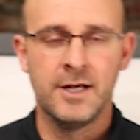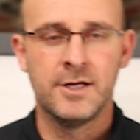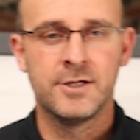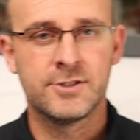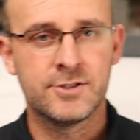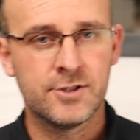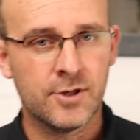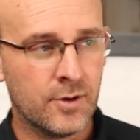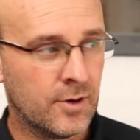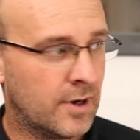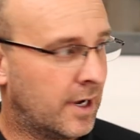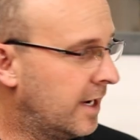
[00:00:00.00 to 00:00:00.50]

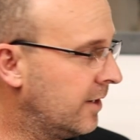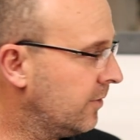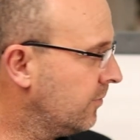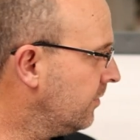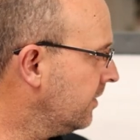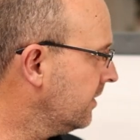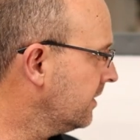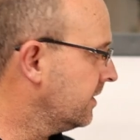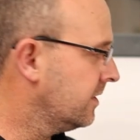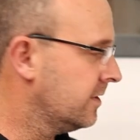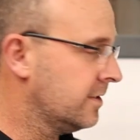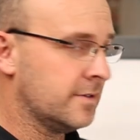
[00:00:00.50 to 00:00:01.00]
So I
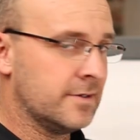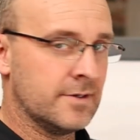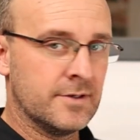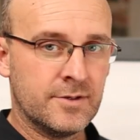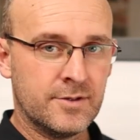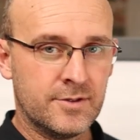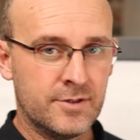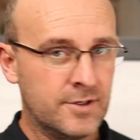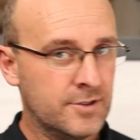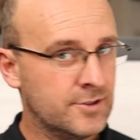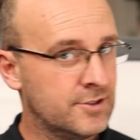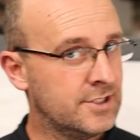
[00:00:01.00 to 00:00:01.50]
want
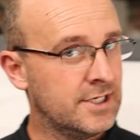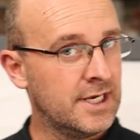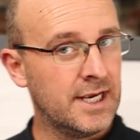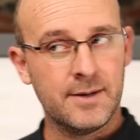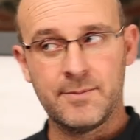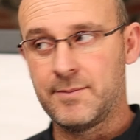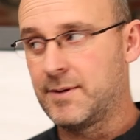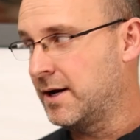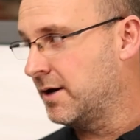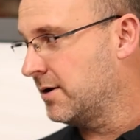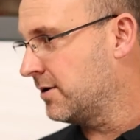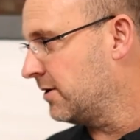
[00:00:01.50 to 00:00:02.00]
to
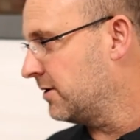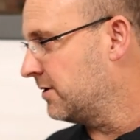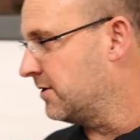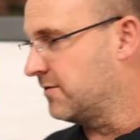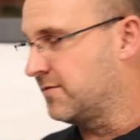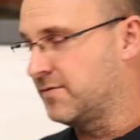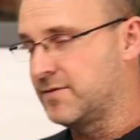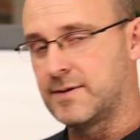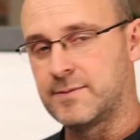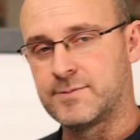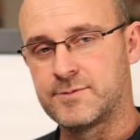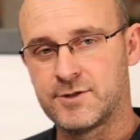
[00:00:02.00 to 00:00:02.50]
jam out on the
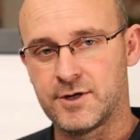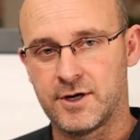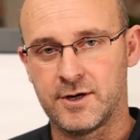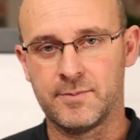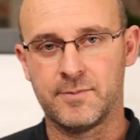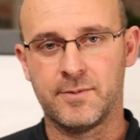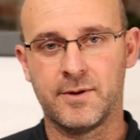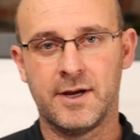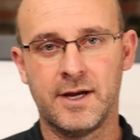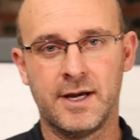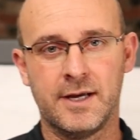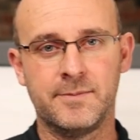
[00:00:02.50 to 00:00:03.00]
flip
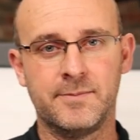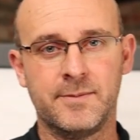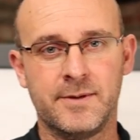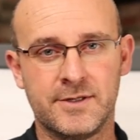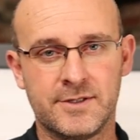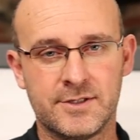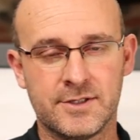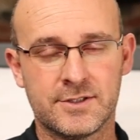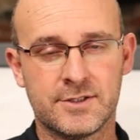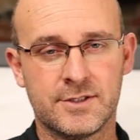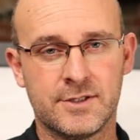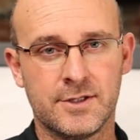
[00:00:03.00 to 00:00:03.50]
chart behind me
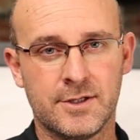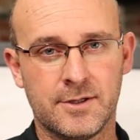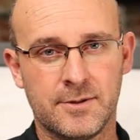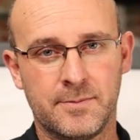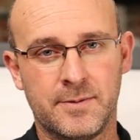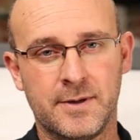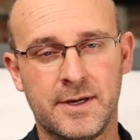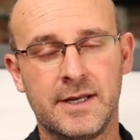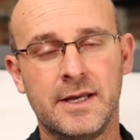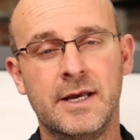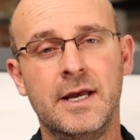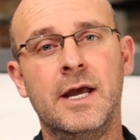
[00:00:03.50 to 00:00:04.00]
just a little
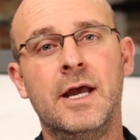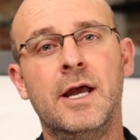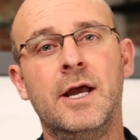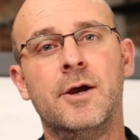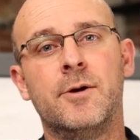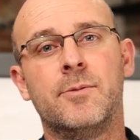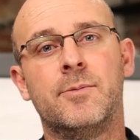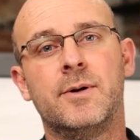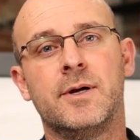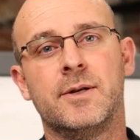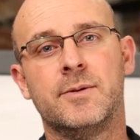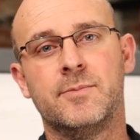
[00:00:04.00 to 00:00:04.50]
bit,
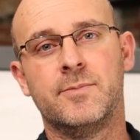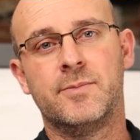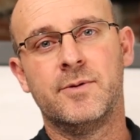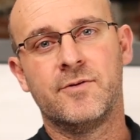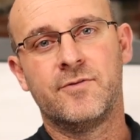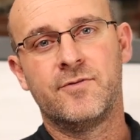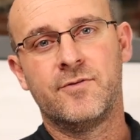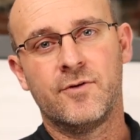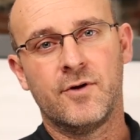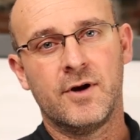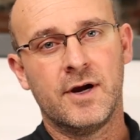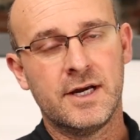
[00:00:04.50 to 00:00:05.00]
but
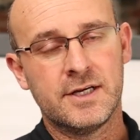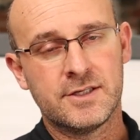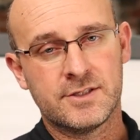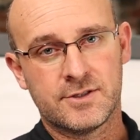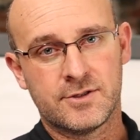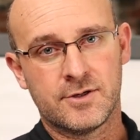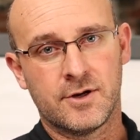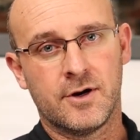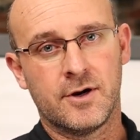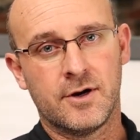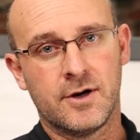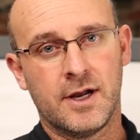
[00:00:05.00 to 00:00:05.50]
before I
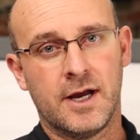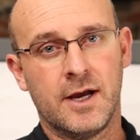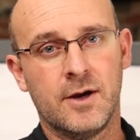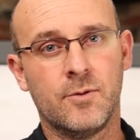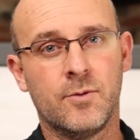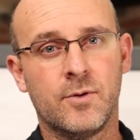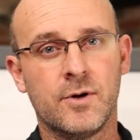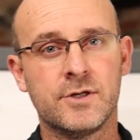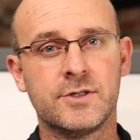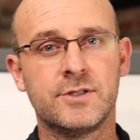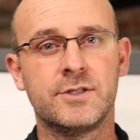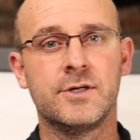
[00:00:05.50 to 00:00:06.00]
start, I
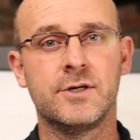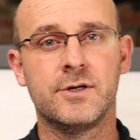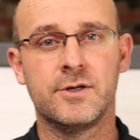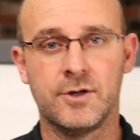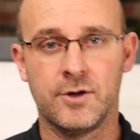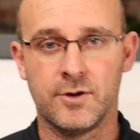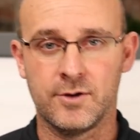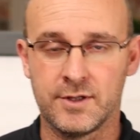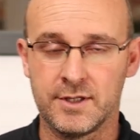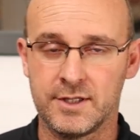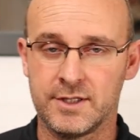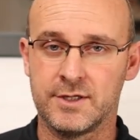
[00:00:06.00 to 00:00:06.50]
want you to
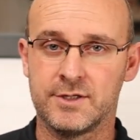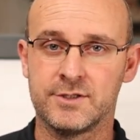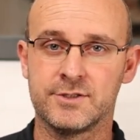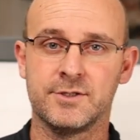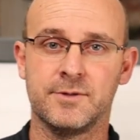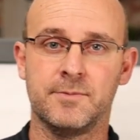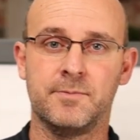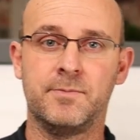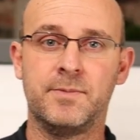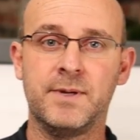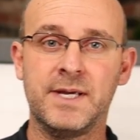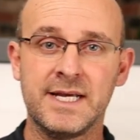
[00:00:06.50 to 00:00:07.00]
know that there's
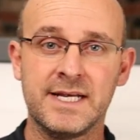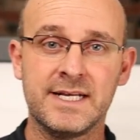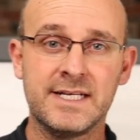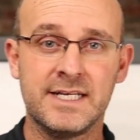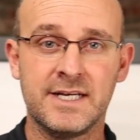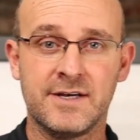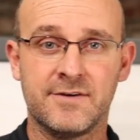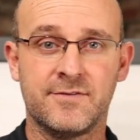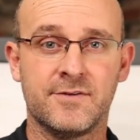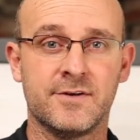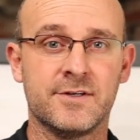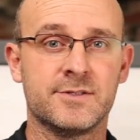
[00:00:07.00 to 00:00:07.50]
a big
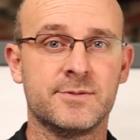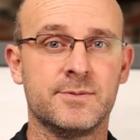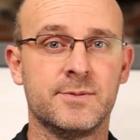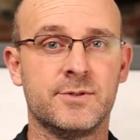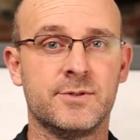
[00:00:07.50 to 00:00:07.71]
difference